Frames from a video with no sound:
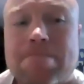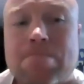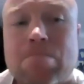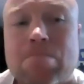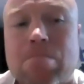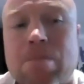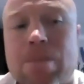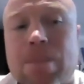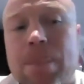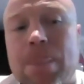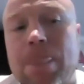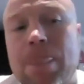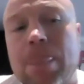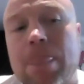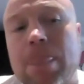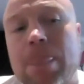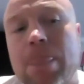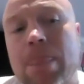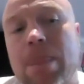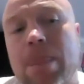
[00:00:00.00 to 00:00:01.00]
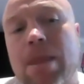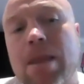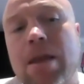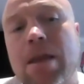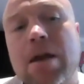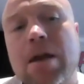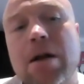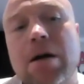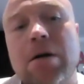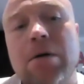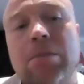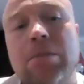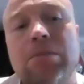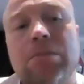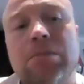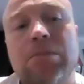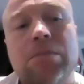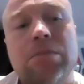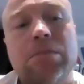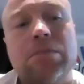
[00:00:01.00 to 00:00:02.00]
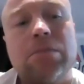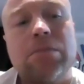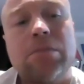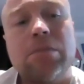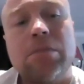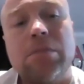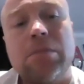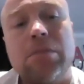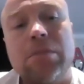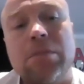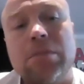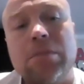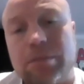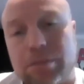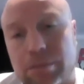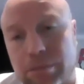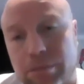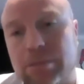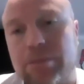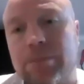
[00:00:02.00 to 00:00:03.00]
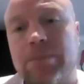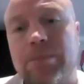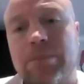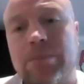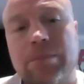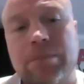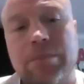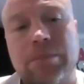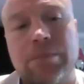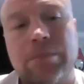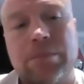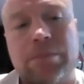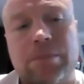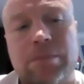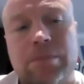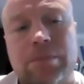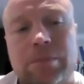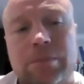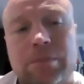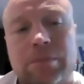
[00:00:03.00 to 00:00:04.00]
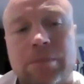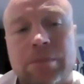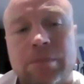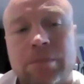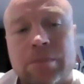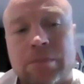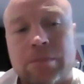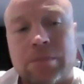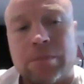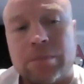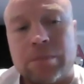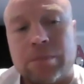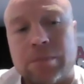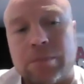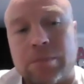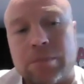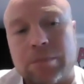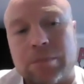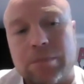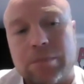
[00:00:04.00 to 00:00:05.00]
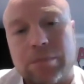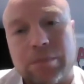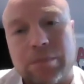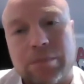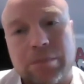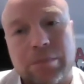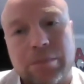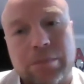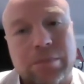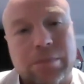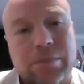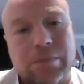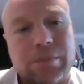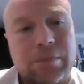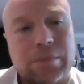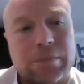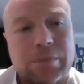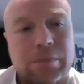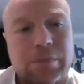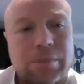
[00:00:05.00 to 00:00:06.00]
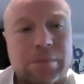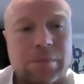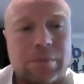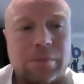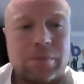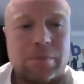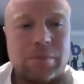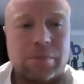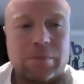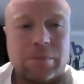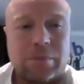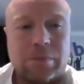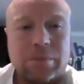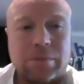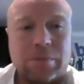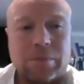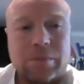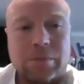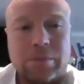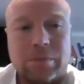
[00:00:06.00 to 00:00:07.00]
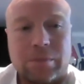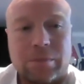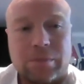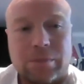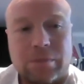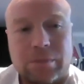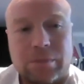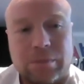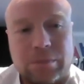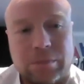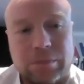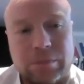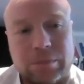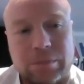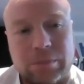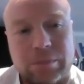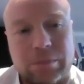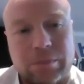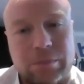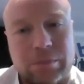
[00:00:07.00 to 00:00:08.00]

[no speech]